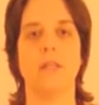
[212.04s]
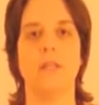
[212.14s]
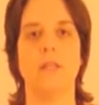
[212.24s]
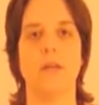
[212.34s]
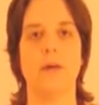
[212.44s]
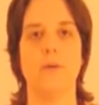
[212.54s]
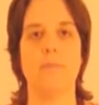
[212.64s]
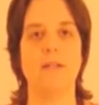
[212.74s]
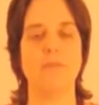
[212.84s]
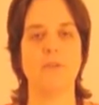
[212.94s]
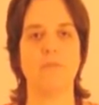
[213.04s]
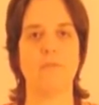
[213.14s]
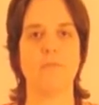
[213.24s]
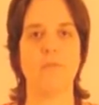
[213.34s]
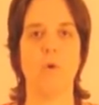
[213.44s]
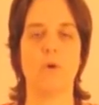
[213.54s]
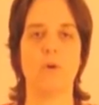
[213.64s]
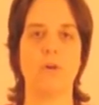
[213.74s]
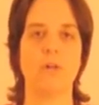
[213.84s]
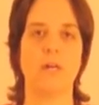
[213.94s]
The pelvic
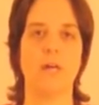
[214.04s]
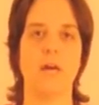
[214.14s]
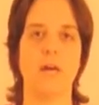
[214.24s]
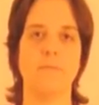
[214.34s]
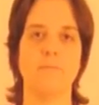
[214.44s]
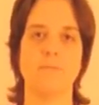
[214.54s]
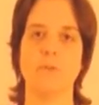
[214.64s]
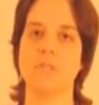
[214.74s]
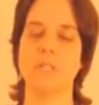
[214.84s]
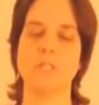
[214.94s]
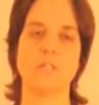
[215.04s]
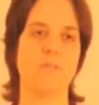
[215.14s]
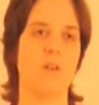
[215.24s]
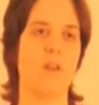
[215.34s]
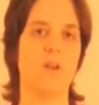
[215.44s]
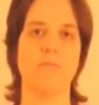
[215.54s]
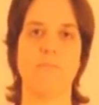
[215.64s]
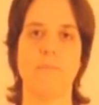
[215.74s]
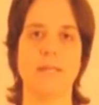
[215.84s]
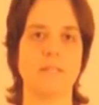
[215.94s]
floor consists of a lot of
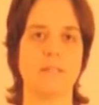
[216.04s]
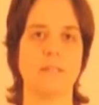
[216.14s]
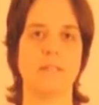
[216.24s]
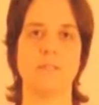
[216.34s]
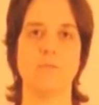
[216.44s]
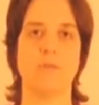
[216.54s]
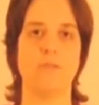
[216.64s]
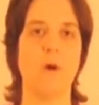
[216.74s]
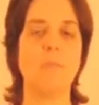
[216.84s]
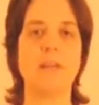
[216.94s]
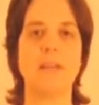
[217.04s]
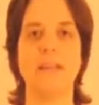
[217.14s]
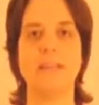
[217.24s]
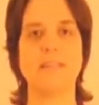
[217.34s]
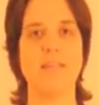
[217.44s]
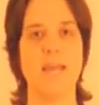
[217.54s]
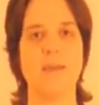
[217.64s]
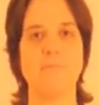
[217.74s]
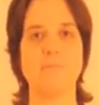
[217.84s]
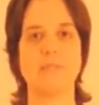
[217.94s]
muscles with complicated
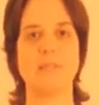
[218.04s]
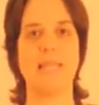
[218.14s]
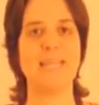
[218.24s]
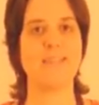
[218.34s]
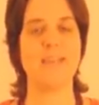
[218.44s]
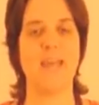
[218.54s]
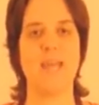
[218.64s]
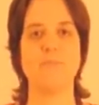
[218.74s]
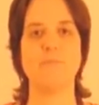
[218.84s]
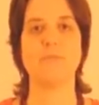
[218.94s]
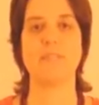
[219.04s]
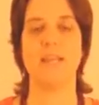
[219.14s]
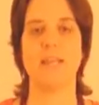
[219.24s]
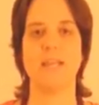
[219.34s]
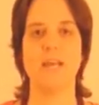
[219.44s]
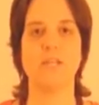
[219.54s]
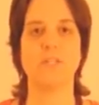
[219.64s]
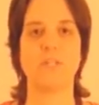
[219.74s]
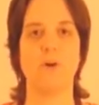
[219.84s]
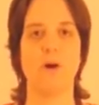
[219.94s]
names, Latin names, and
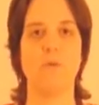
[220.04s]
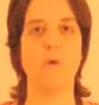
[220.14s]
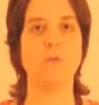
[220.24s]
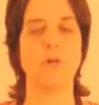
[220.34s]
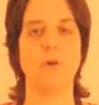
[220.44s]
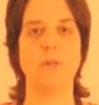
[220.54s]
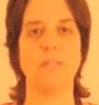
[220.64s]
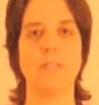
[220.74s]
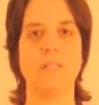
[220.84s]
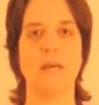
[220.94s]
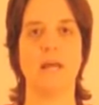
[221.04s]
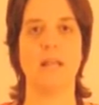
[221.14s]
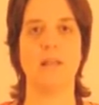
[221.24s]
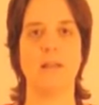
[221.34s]
so I won't go in detail